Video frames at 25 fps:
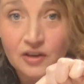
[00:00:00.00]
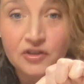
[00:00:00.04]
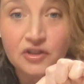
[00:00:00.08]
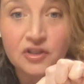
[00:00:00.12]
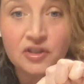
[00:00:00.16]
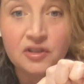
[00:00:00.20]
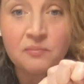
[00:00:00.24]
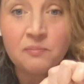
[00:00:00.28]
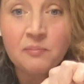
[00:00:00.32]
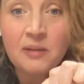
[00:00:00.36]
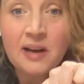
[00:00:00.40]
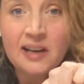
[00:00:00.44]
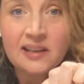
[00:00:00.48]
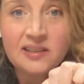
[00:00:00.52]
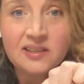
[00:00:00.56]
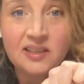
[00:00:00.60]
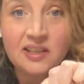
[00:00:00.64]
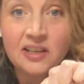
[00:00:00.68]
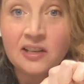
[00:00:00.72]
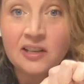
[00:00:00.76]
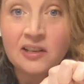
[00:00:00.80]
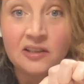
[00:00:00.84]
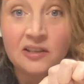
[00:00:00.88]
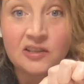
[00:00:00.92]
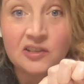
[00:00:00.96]
and just bask
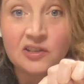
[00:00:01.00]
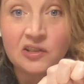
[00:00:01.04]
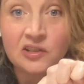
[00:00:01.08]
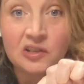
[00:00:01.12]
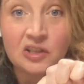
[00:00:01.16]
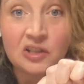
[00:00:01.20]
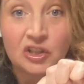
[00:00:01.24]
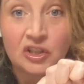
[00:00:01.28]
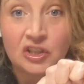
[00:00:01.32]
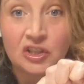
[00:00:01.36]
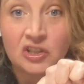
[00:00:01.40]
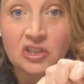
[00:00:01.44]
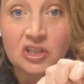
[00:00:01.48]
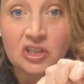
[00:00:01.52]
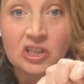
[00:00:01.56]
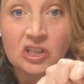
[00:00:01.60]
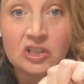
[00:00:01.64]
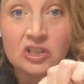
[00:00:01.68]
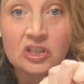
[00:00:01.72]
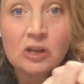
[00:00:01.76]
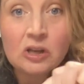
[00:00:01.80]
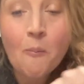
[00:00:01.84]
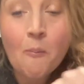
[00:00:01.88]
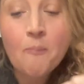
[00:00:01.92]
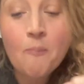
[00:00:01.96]
in its
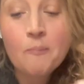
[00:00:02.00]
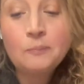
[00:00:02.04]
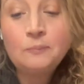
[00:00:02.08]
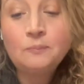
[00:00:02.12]
deliciousness.